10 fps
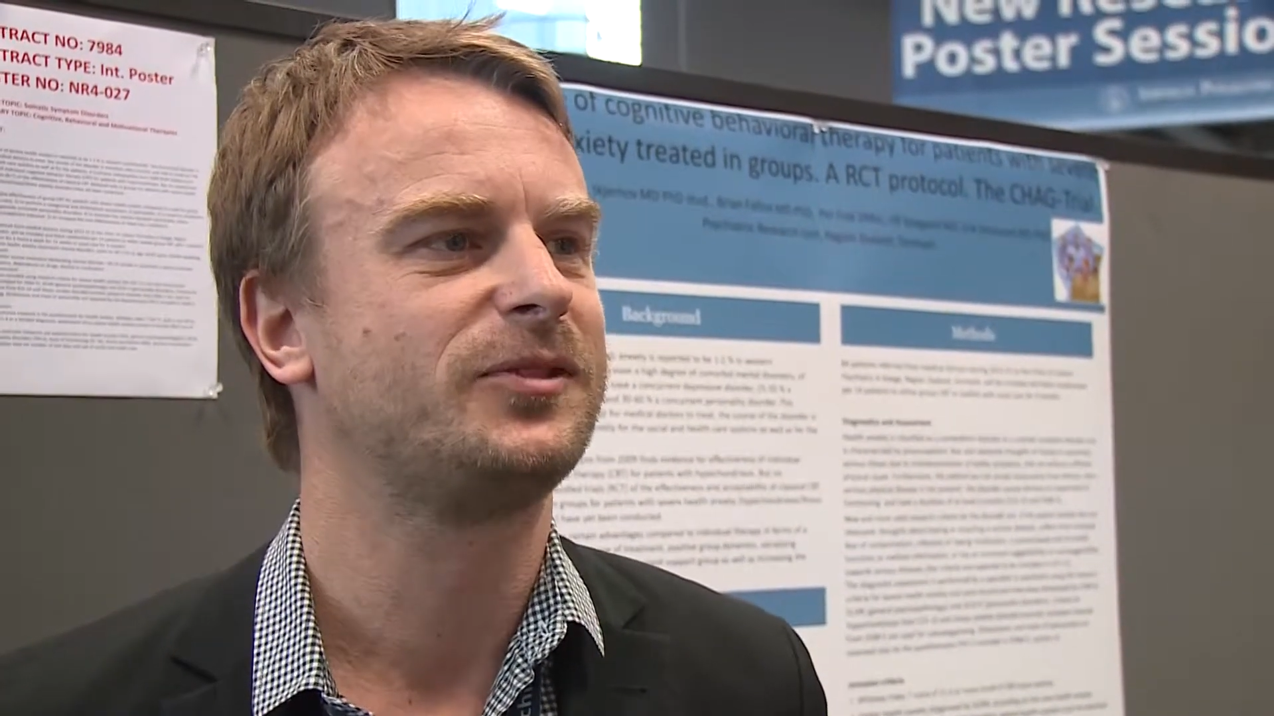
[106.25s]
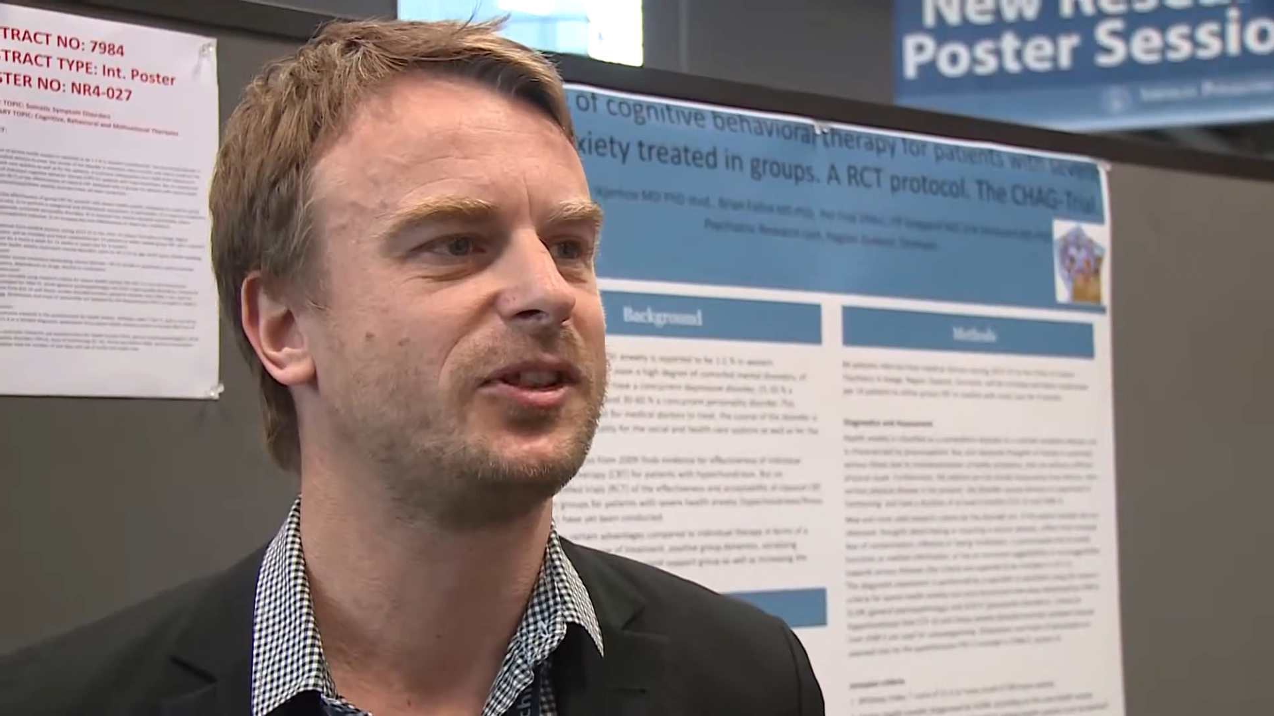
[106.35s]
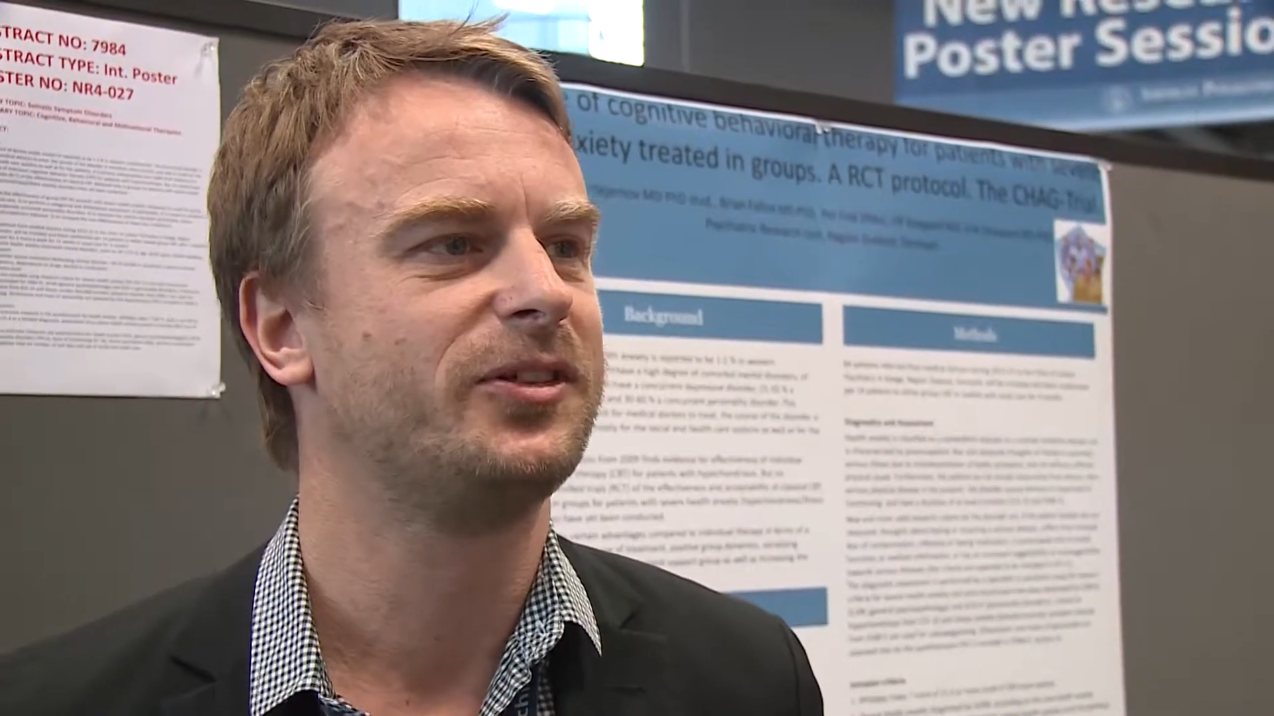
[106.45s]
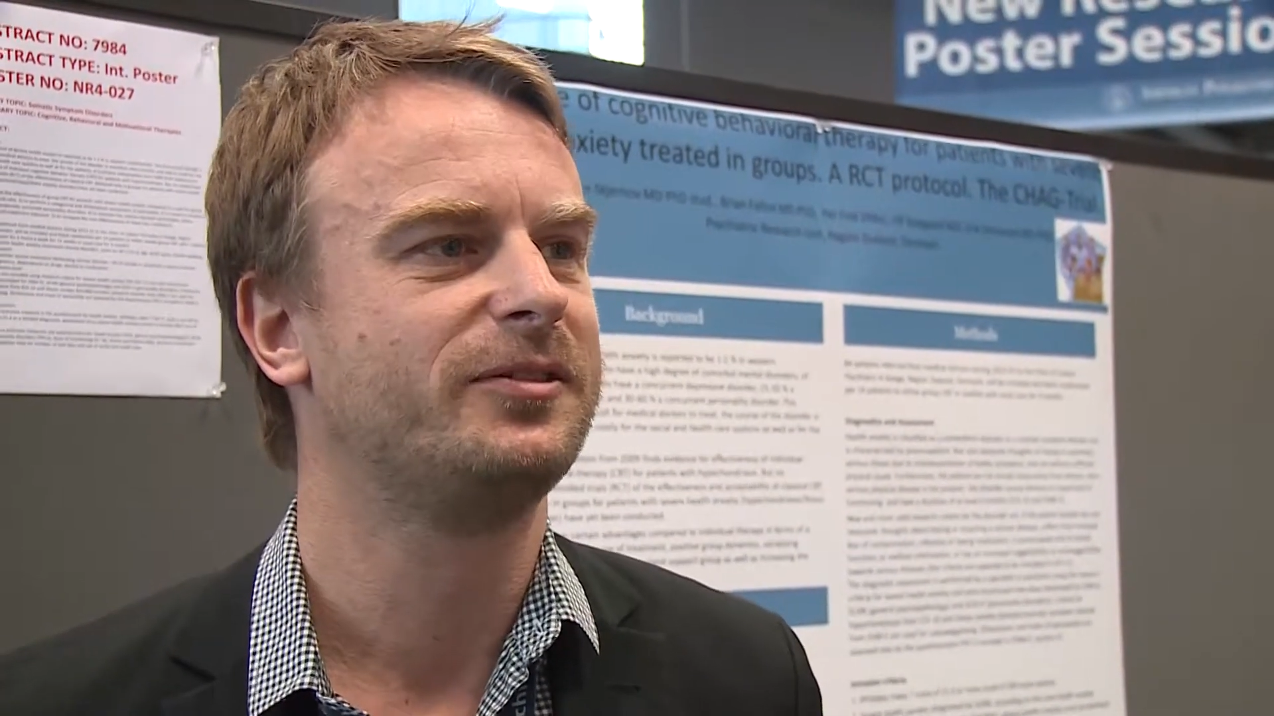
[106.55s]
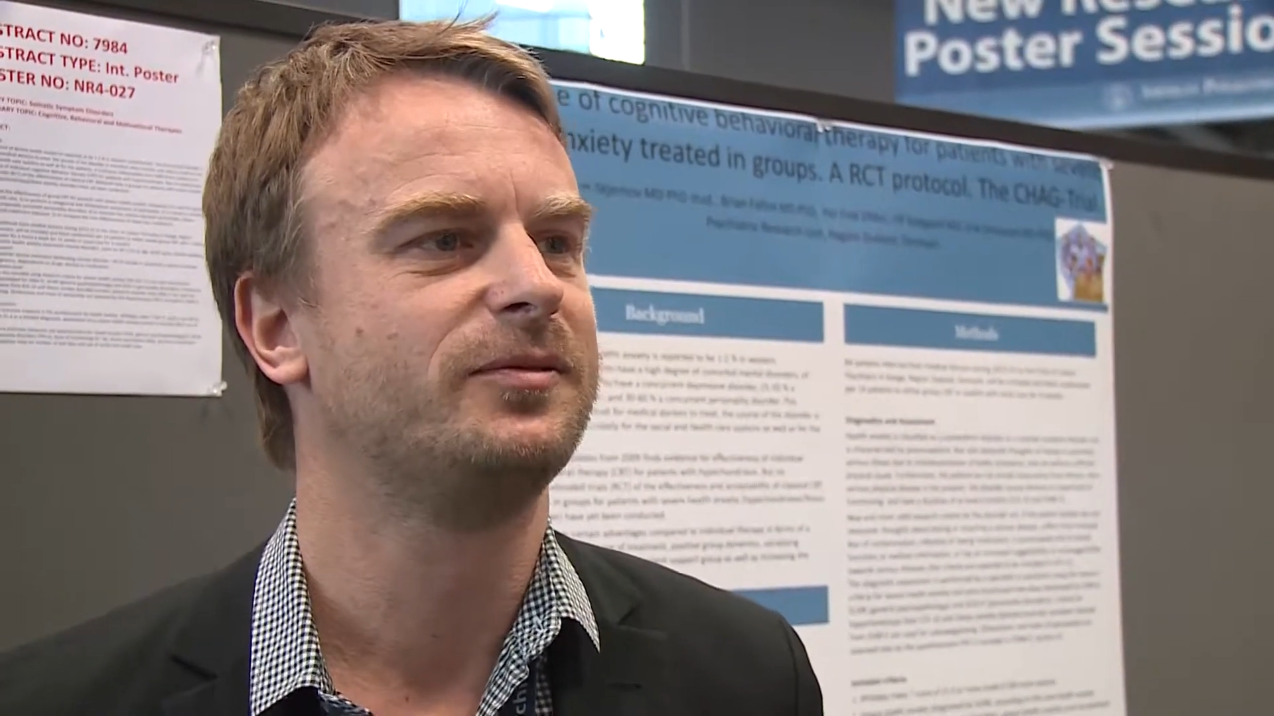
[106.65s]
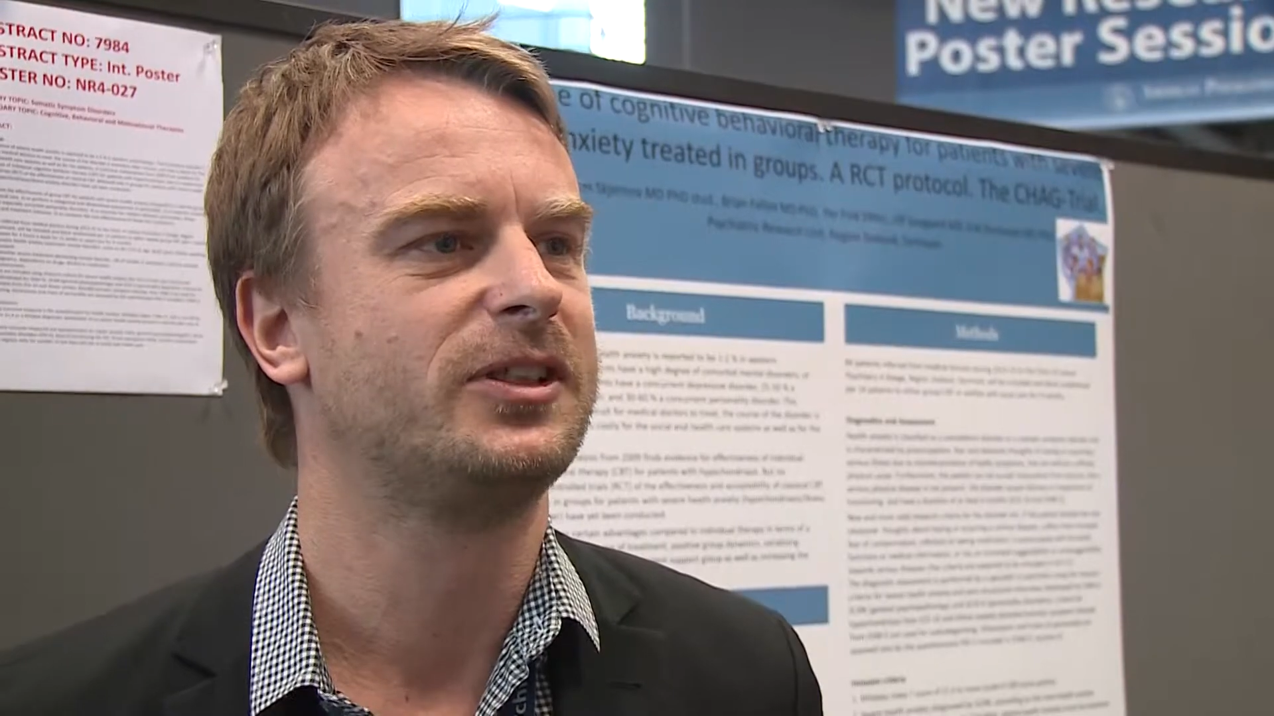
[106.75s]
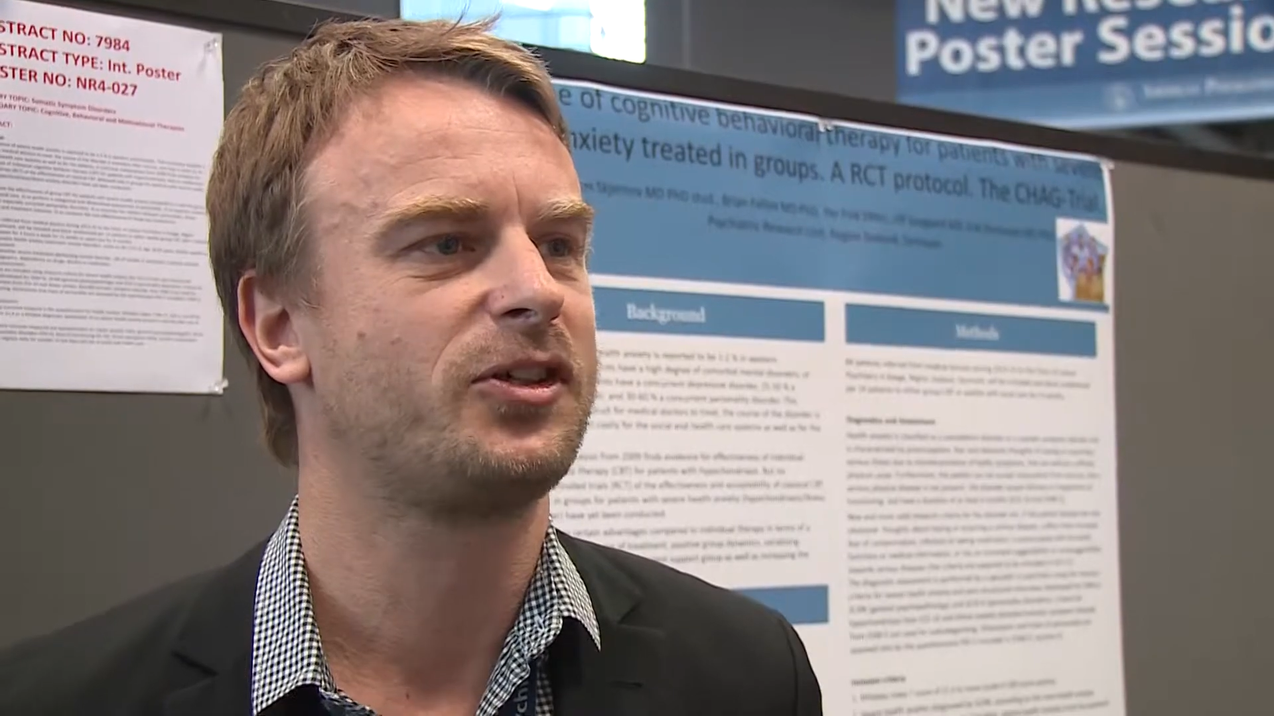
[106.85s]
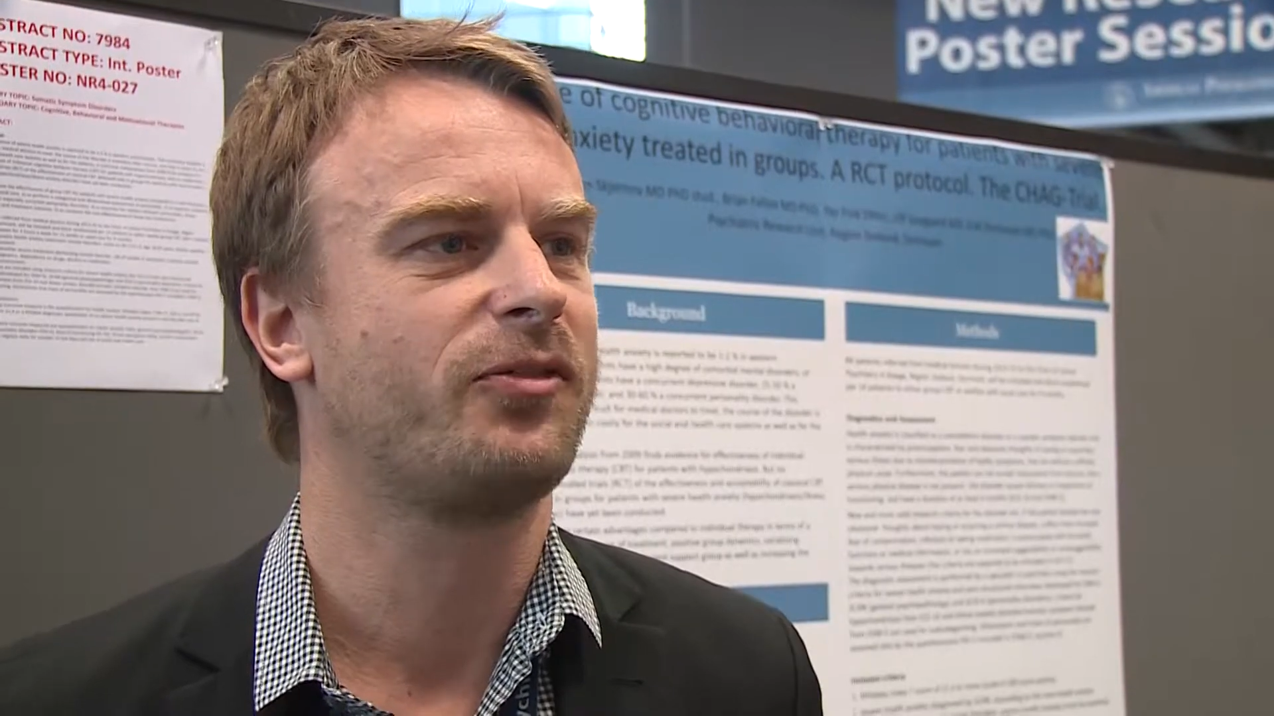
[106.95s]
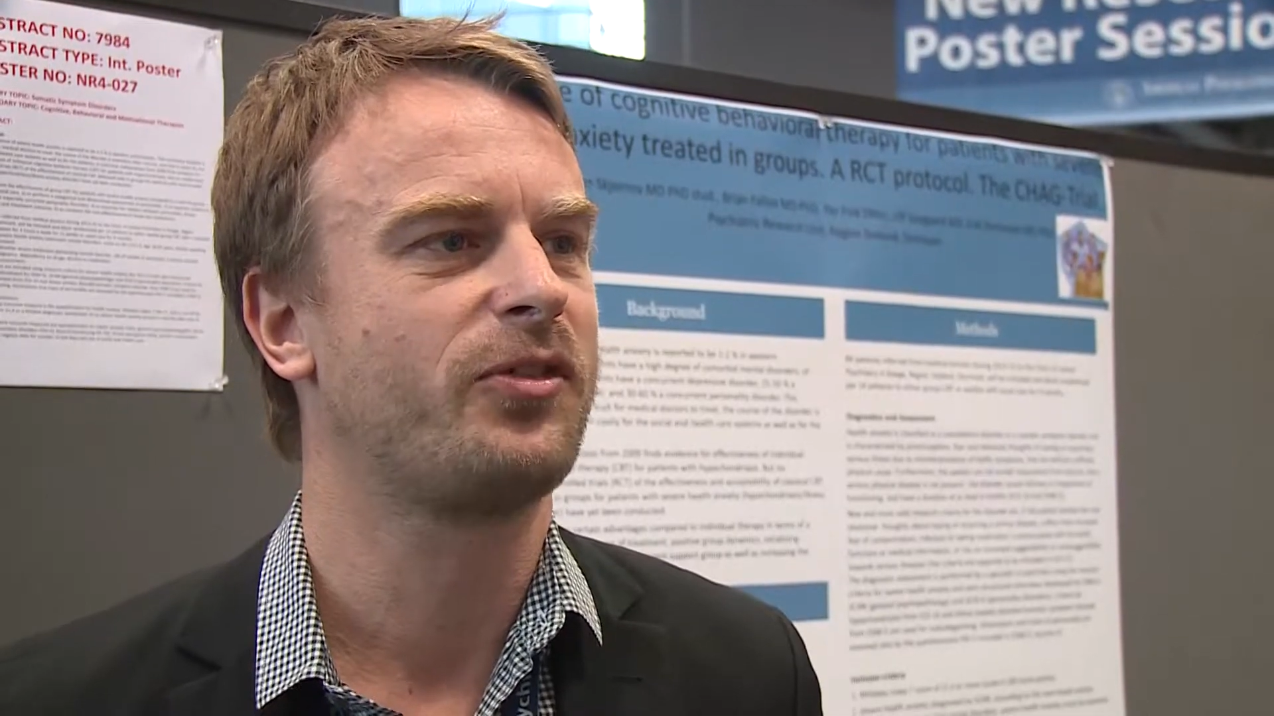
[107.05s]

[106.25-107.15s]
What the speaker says: so it's good